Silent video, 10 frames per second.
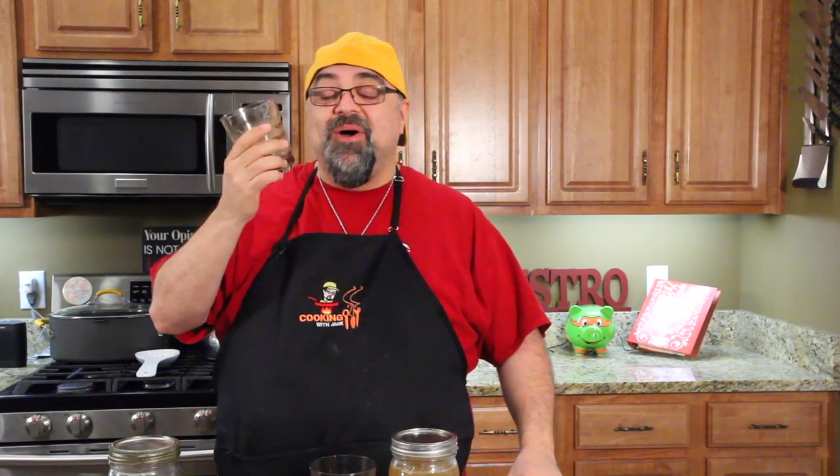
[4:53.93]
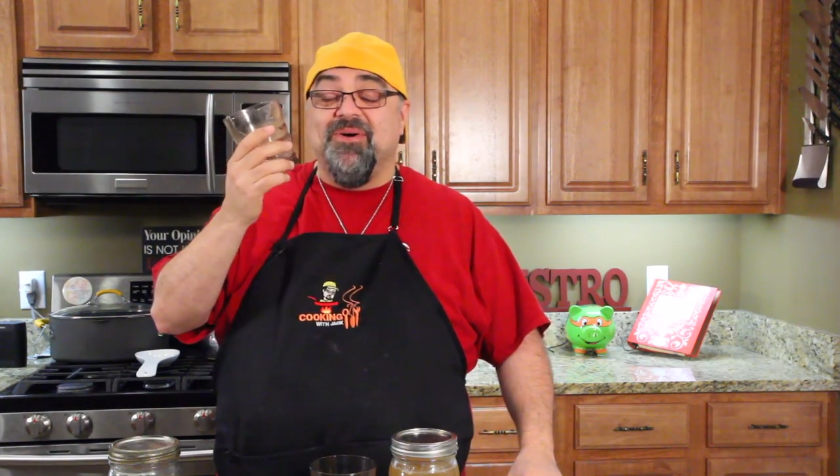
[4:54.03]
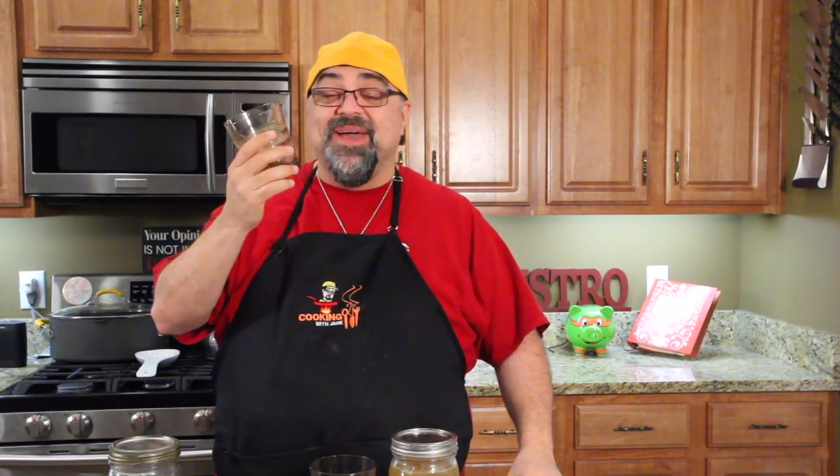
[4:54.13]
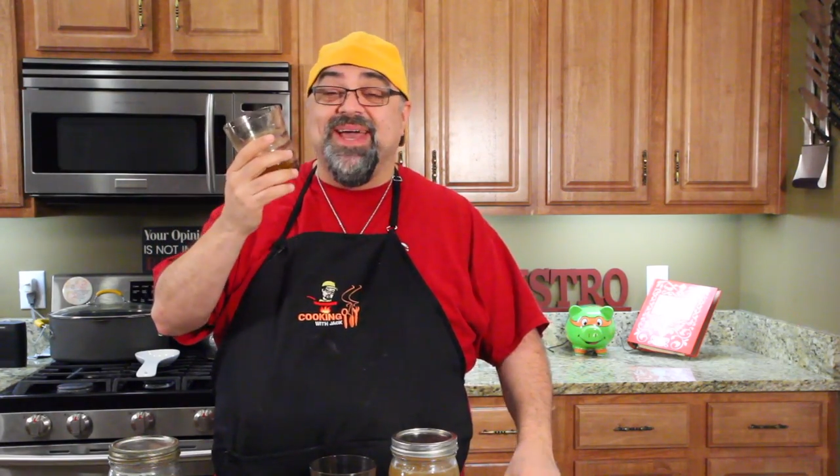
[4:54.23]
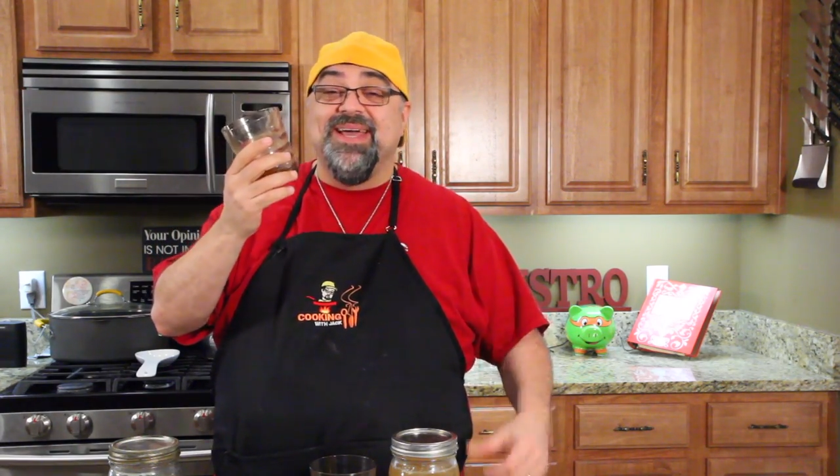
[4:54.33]

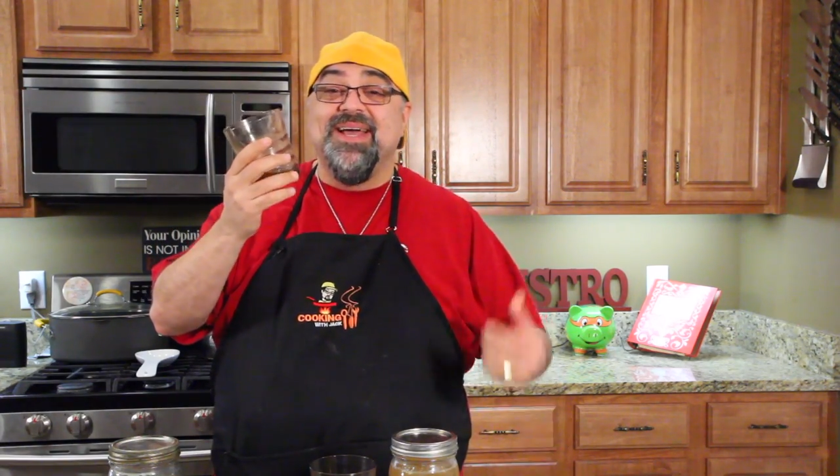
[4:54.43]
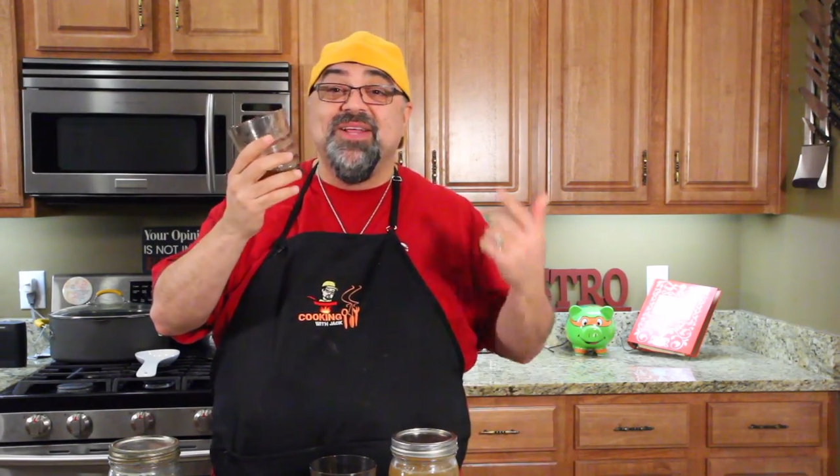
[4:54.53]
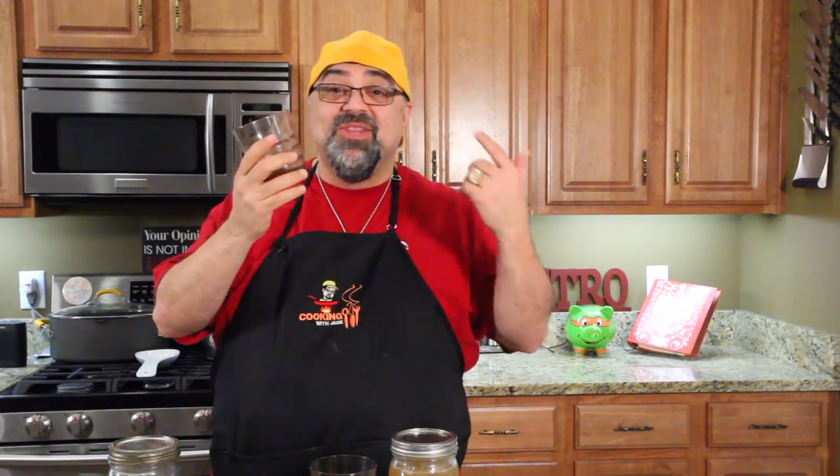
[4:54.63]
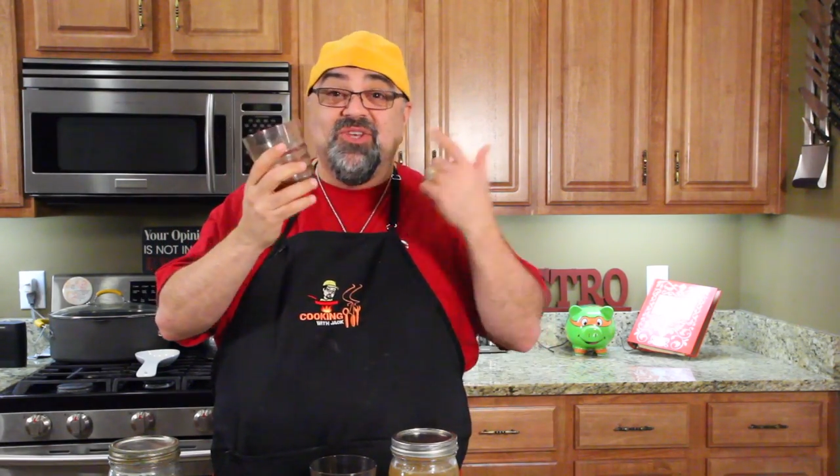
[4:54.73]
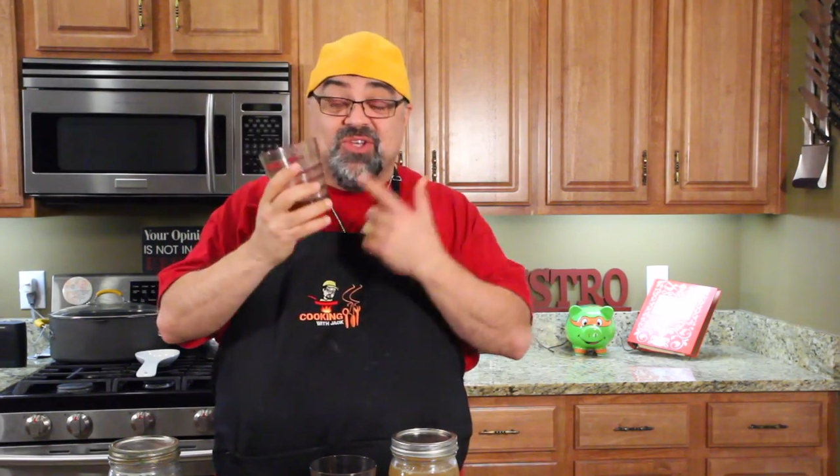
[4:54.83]
Okay,
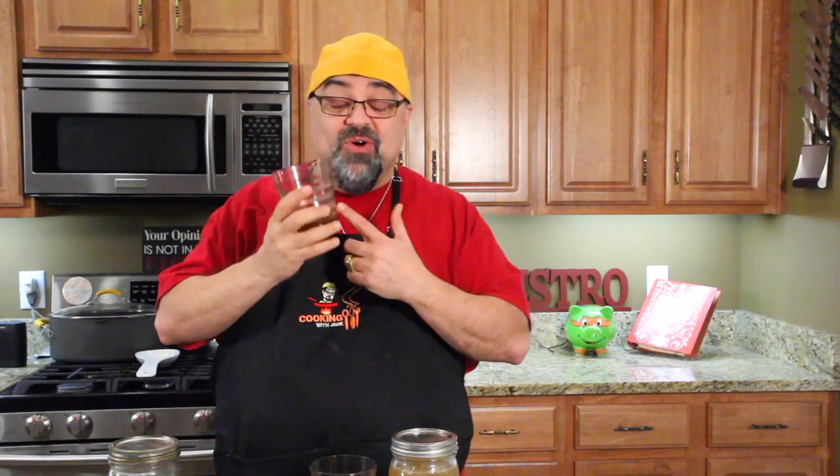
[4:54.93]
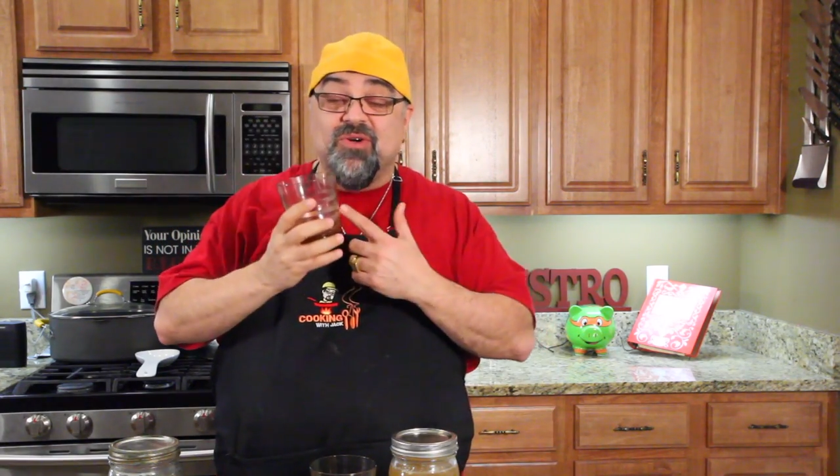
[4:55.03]
the slow